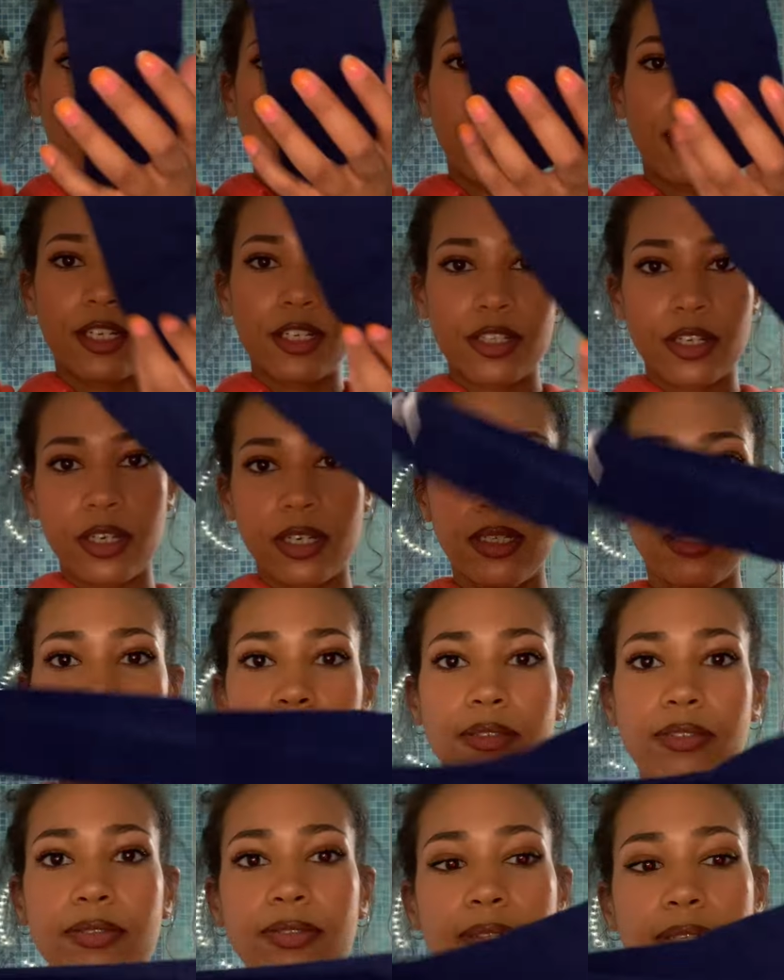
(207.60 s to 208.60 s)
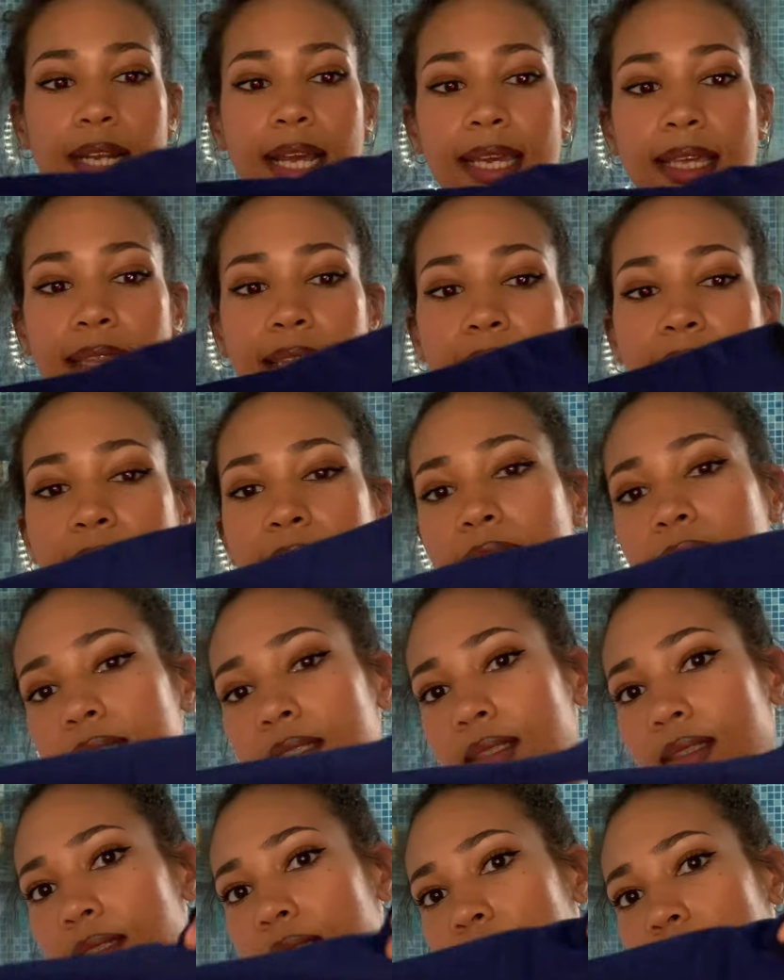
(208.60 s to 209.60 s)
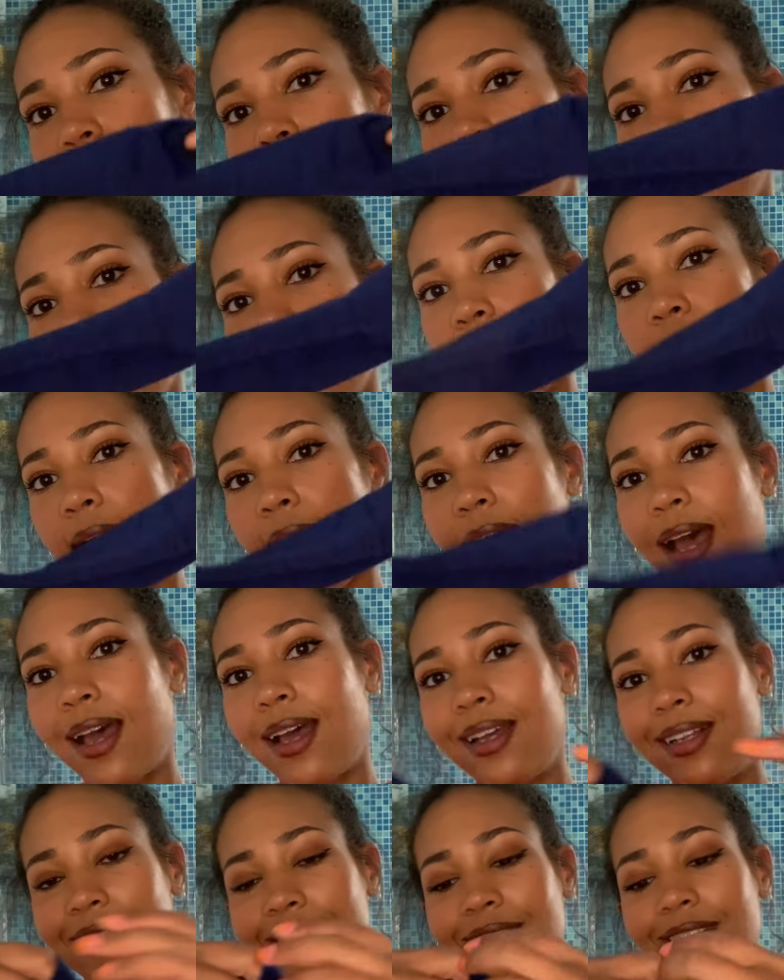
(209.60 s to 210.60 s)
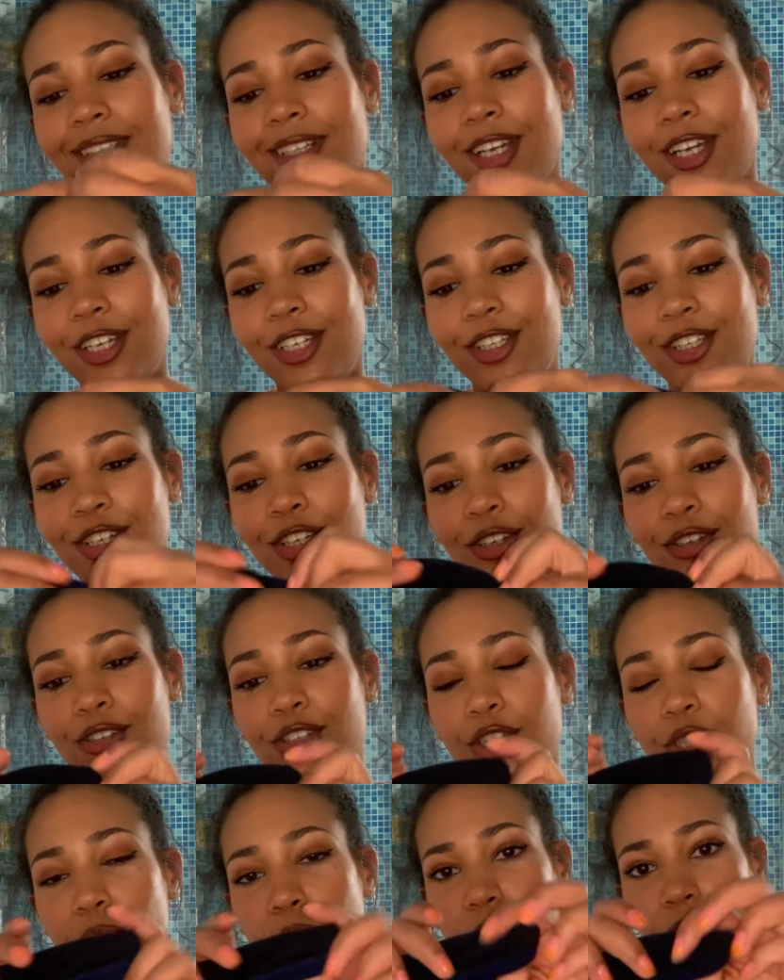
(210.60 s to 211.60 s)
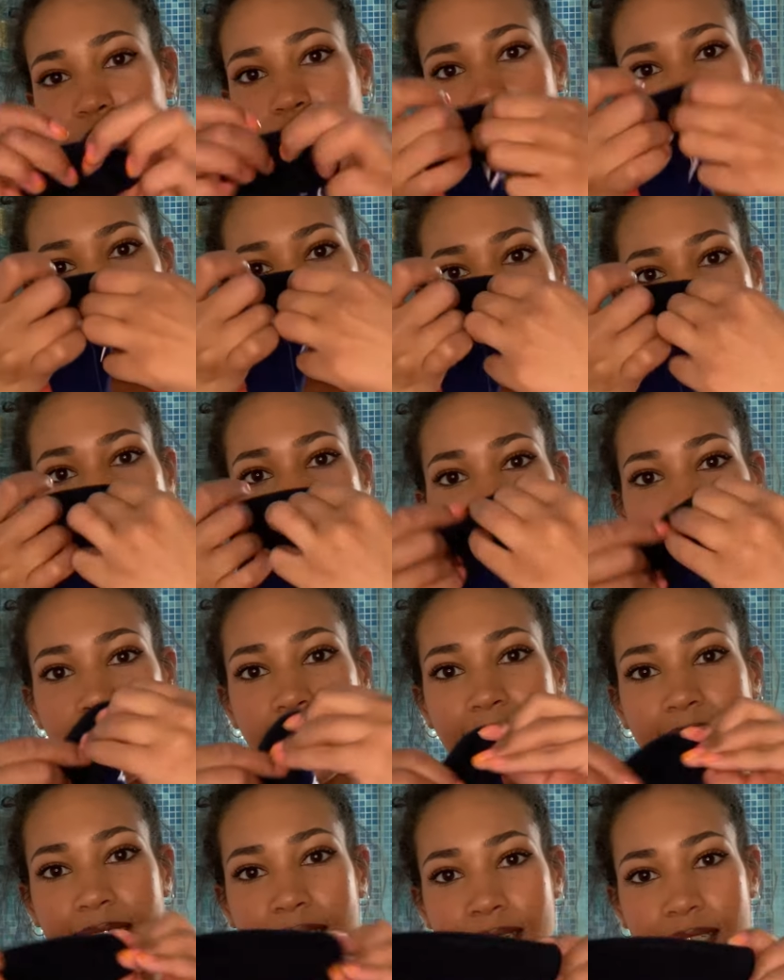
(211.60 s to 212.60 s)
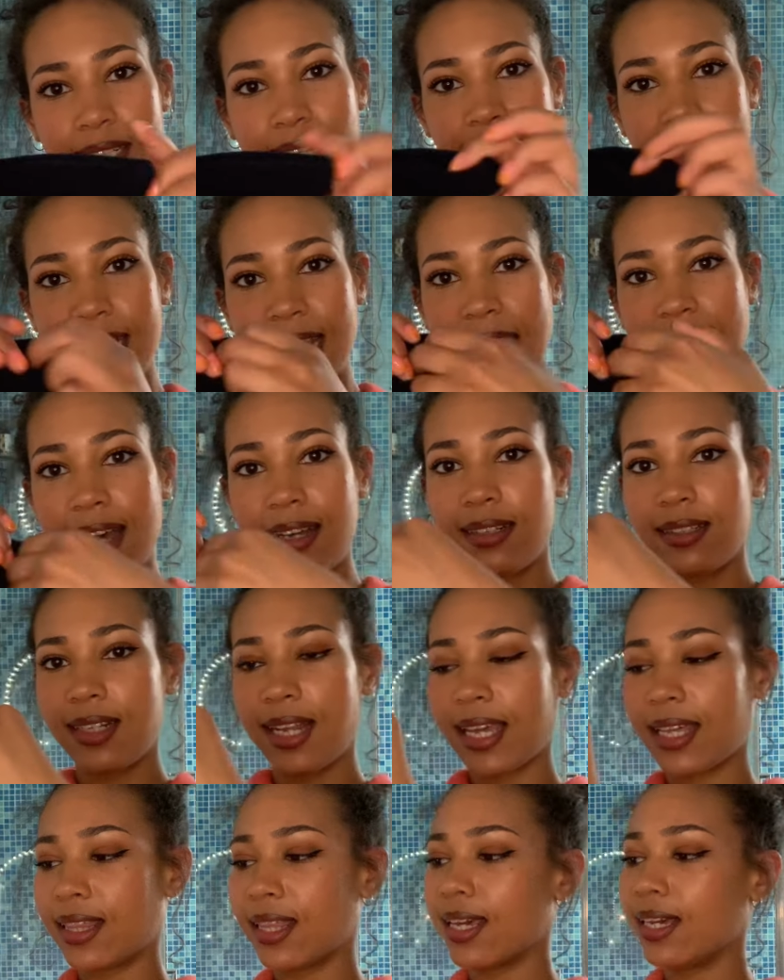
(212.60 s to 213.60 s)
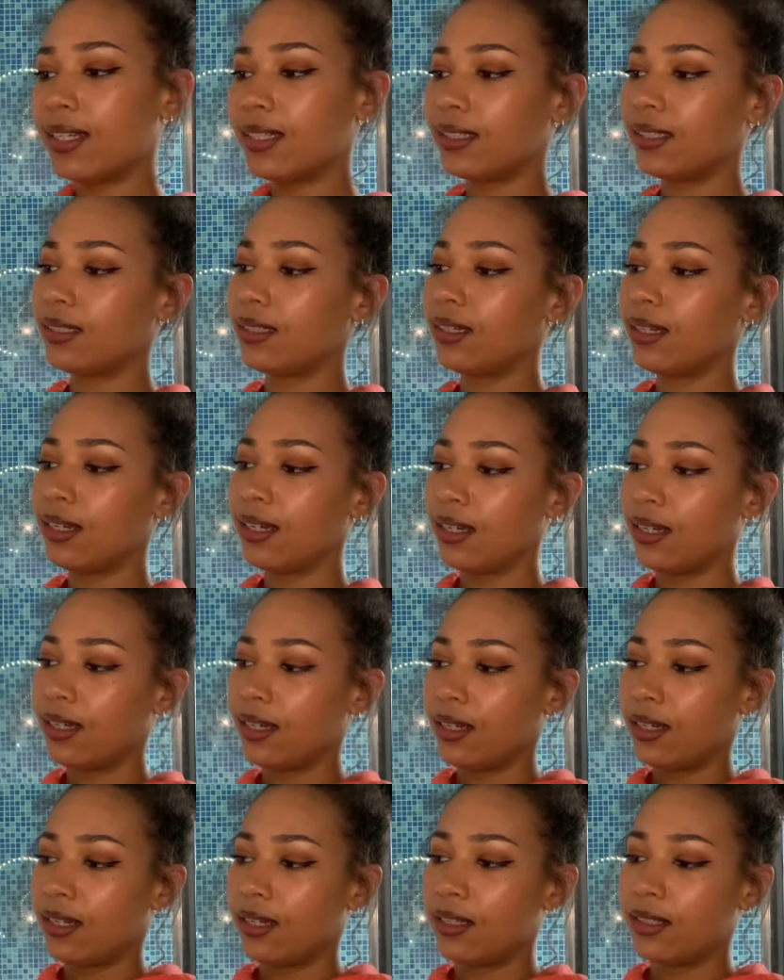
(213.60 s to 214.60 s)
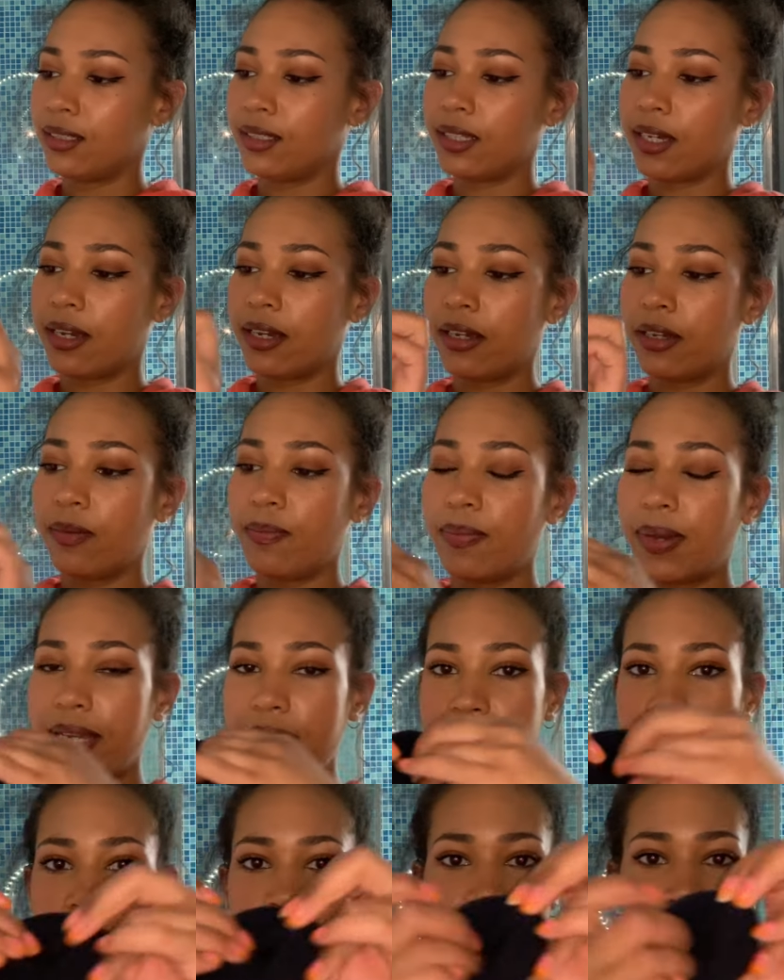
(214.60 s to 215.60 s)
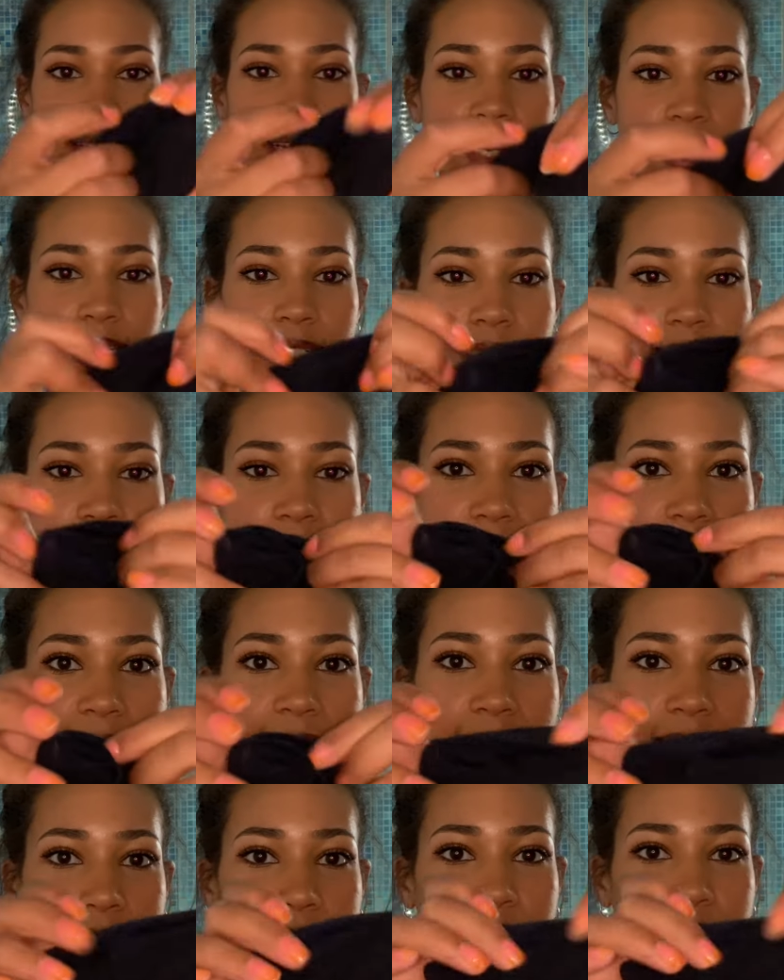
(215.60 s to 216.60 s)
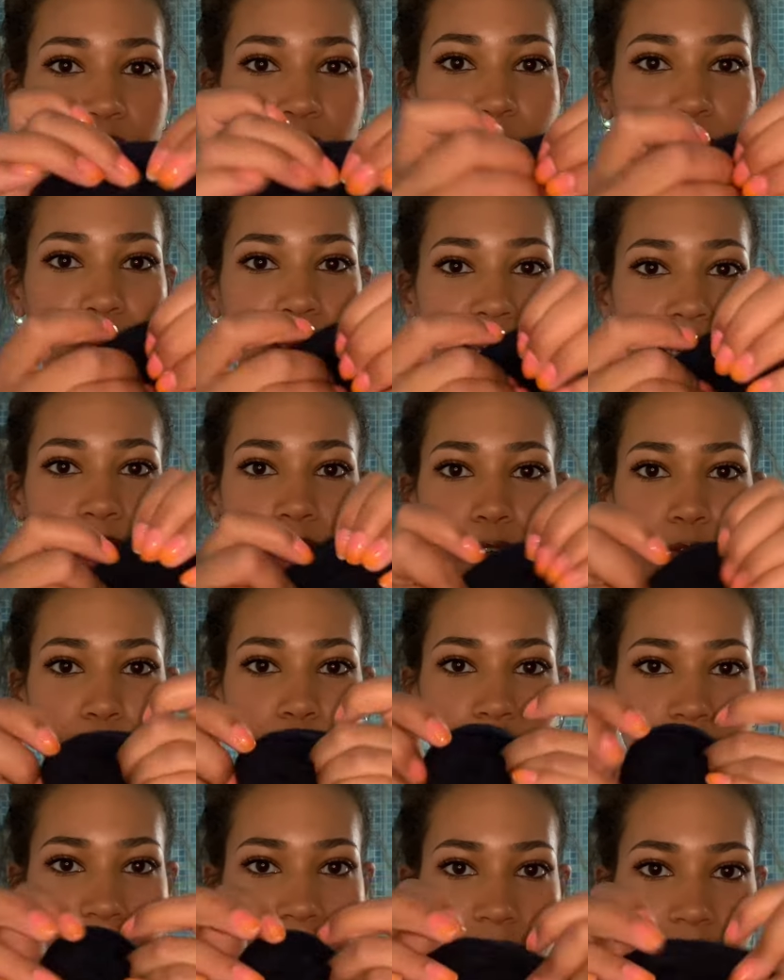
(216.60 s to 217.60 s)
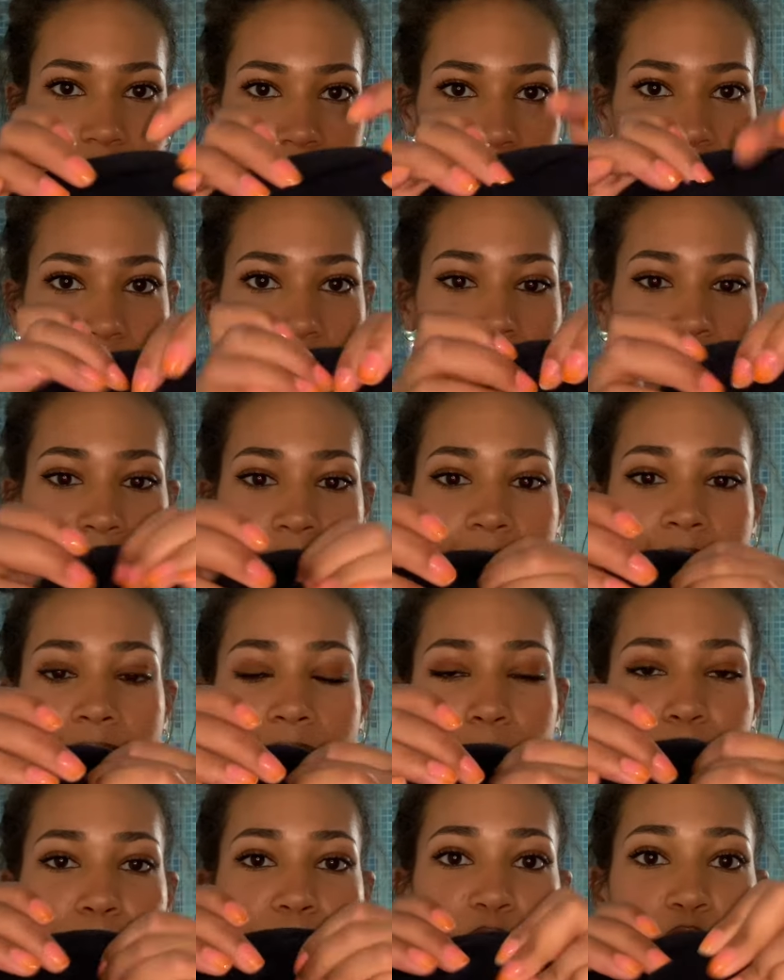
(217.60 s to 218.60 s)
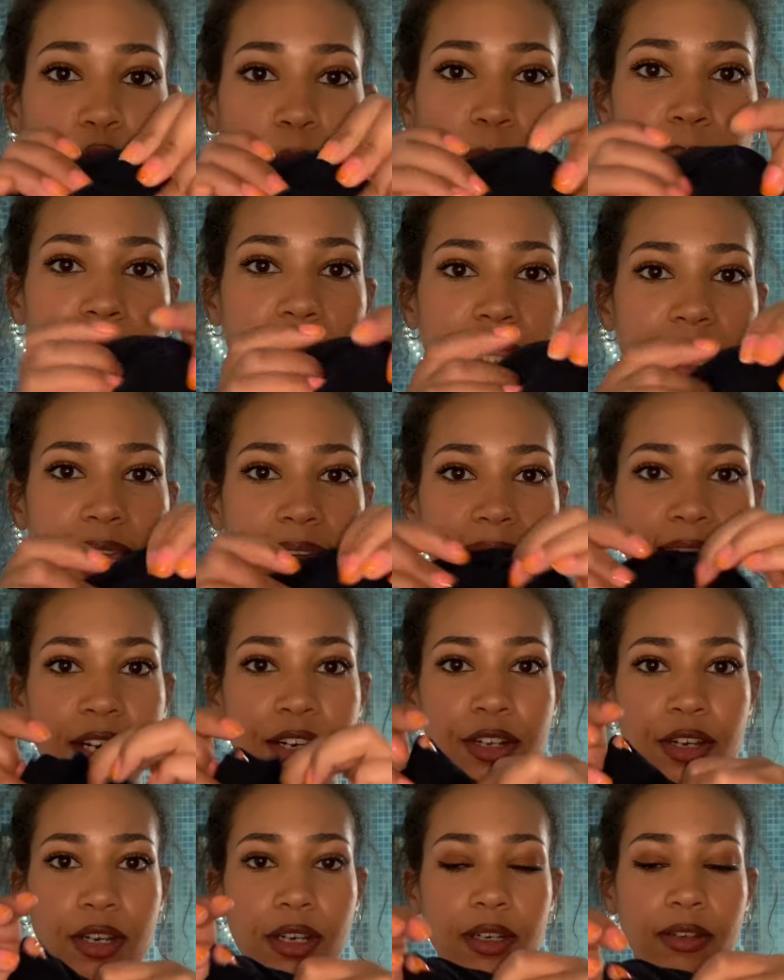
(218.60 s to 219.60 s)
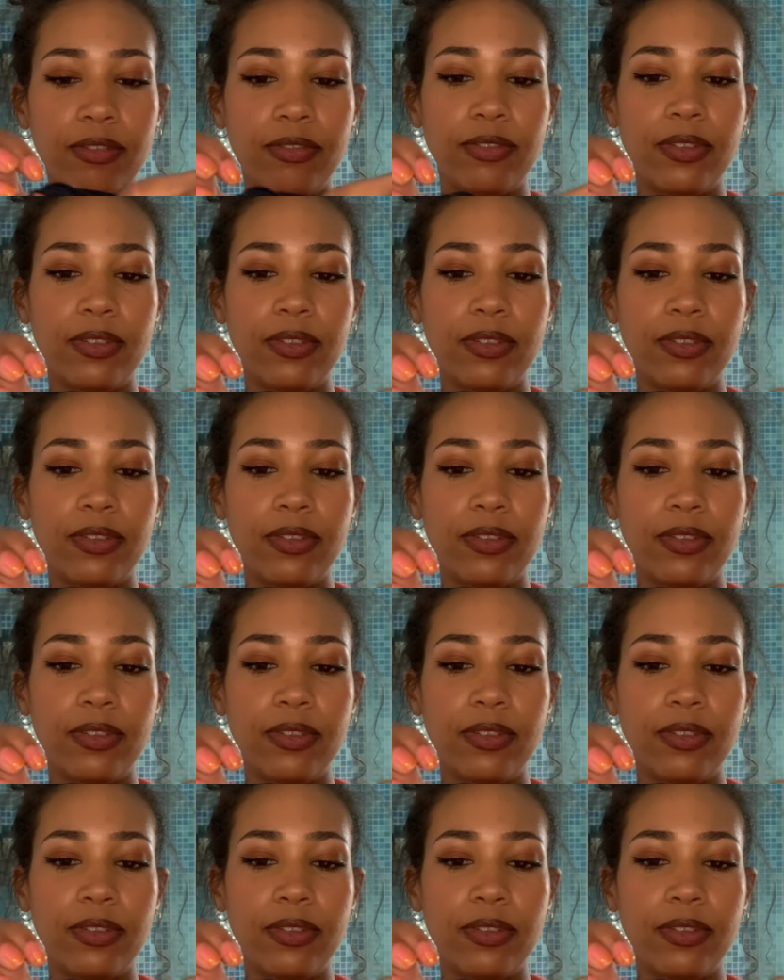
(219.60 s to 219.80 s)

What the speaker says: cut off like this, and you just want to turn it inside out like this. So by turning it inside out, you make a ring, and by chopping the end off,